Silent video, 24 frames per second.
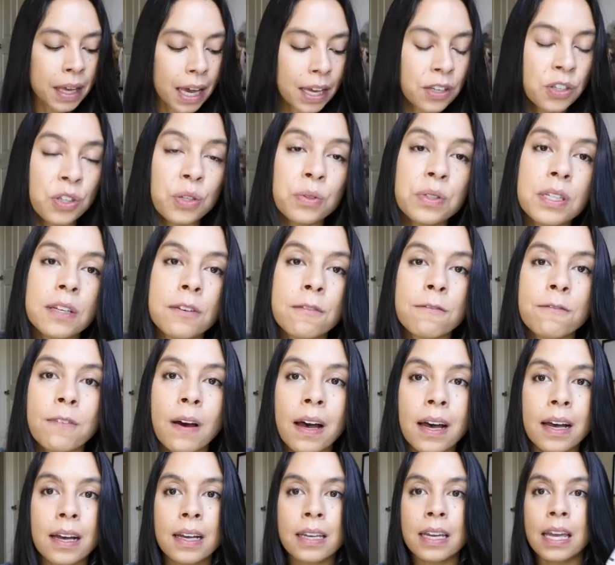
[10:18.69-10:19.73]
And using
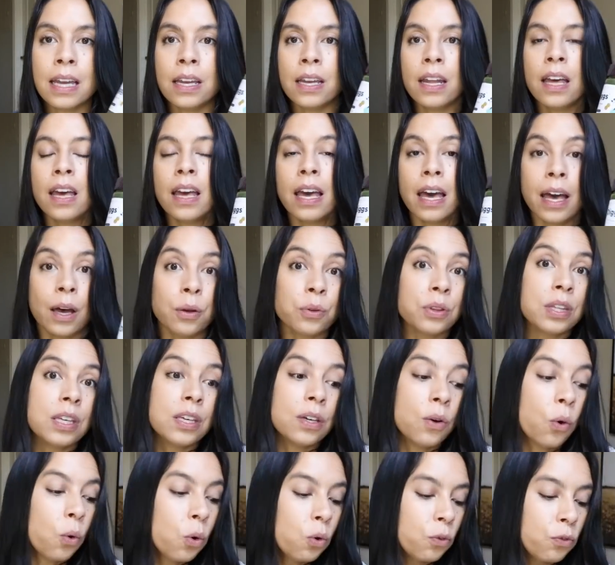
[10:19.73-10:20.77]
fun and healthy
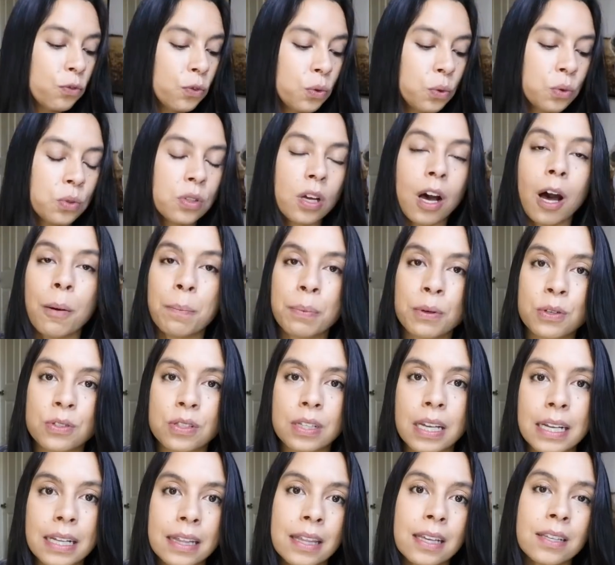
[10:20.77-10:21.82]
whole food toppers
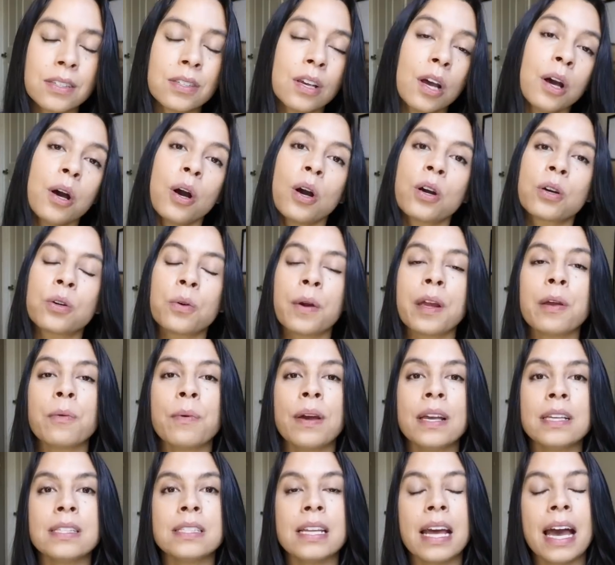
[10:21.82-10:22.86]
like this are great
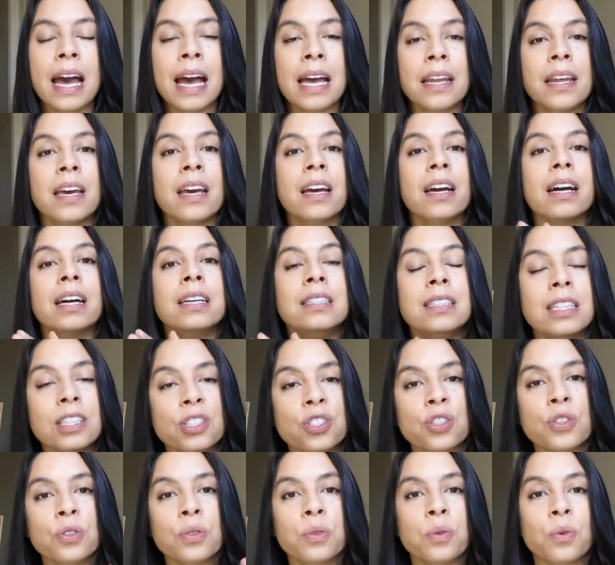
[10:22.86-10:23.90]
ways to add
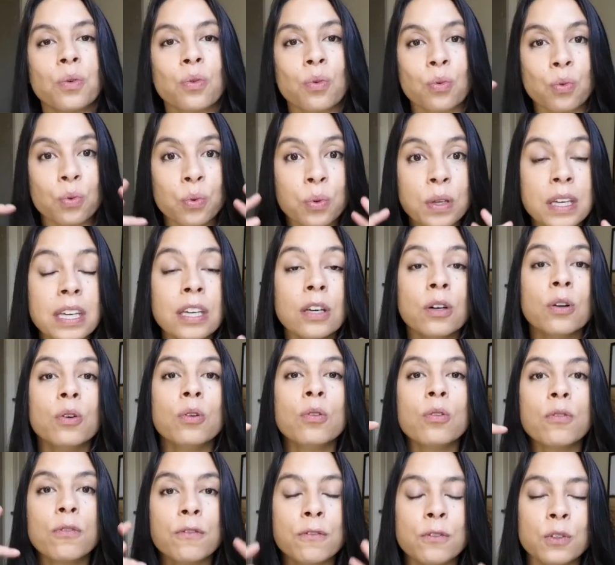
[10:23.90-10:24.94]
additional
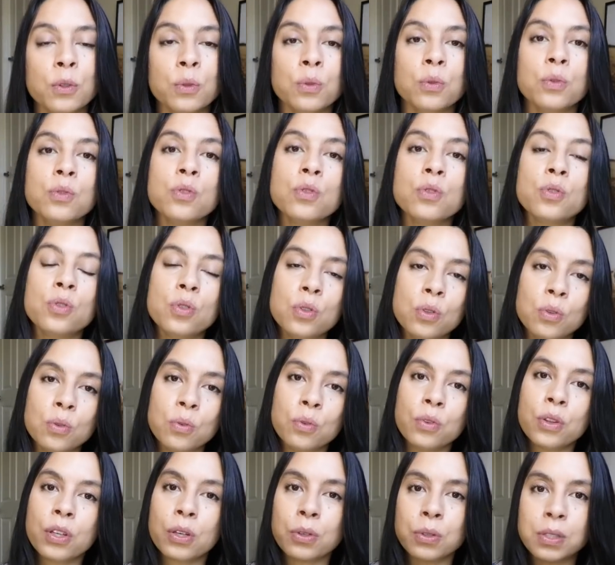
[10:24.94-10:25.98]
real foods
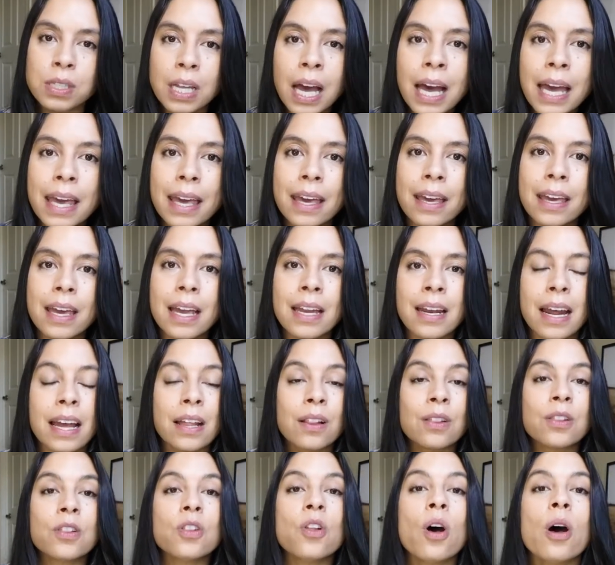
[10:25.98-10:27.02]
to their diet. And I
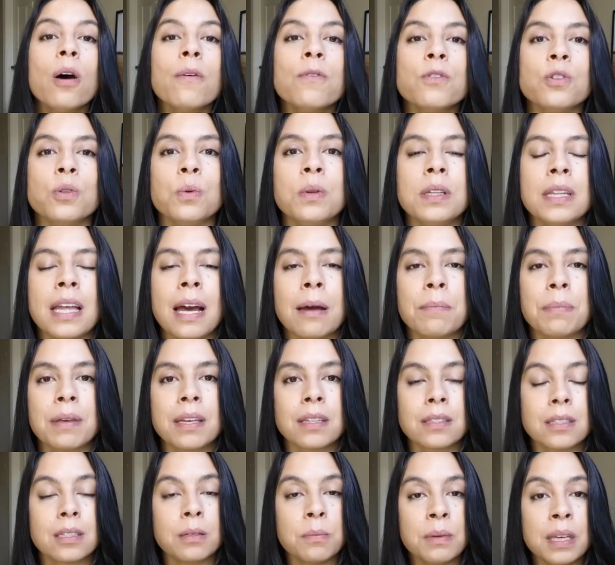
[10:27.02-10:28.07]
love doing that
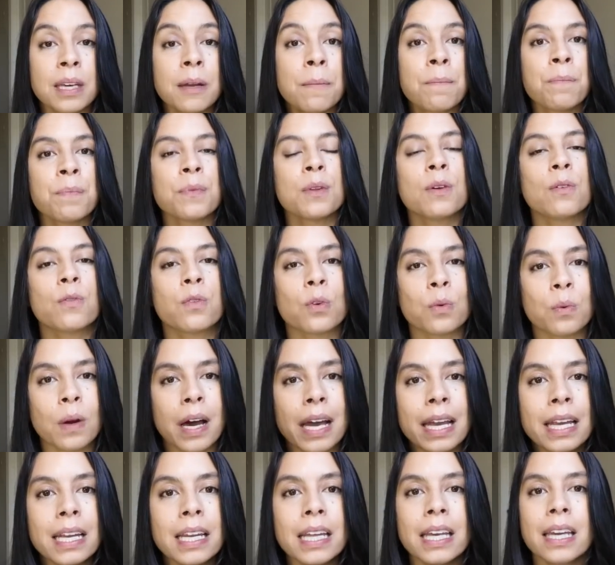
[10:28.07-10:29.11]
because to me,
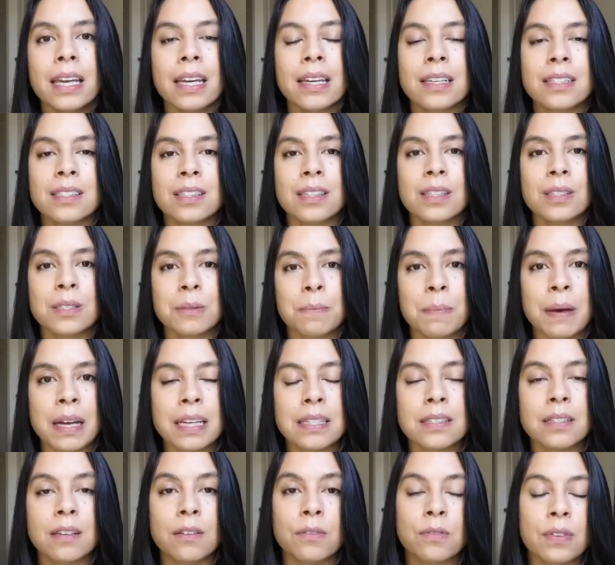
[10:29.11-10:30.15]
variety is the
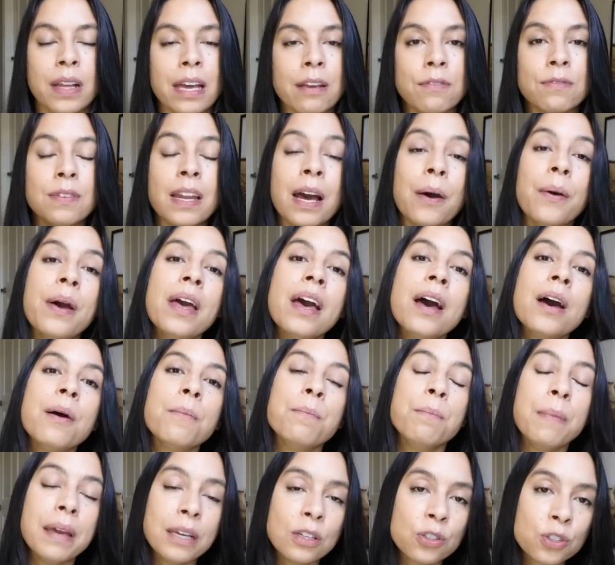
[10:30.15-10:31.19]
spice of life. Now,
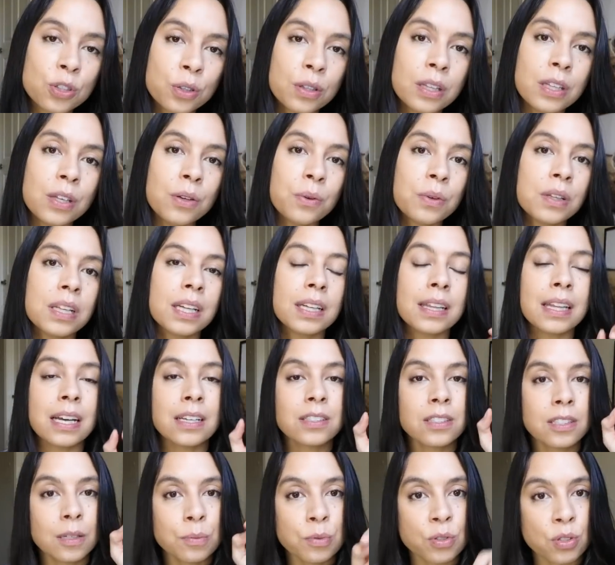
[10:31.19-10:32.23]
make sure that you click that
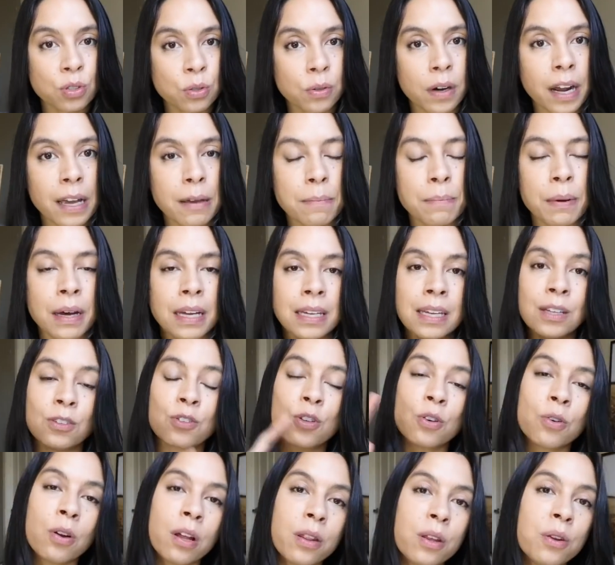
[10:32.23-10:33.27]
subscribe button and
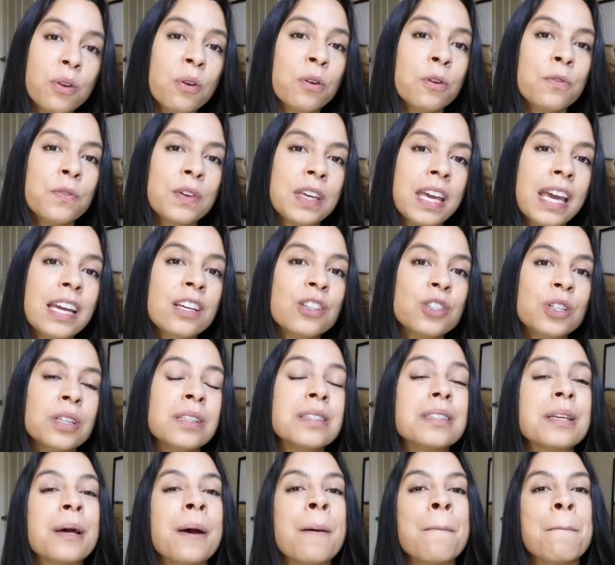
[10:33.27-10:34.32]
turn on the
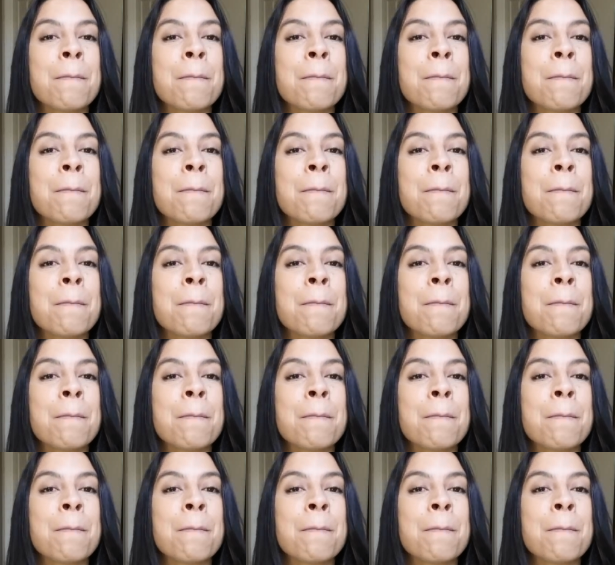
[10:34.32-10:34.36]
notifications,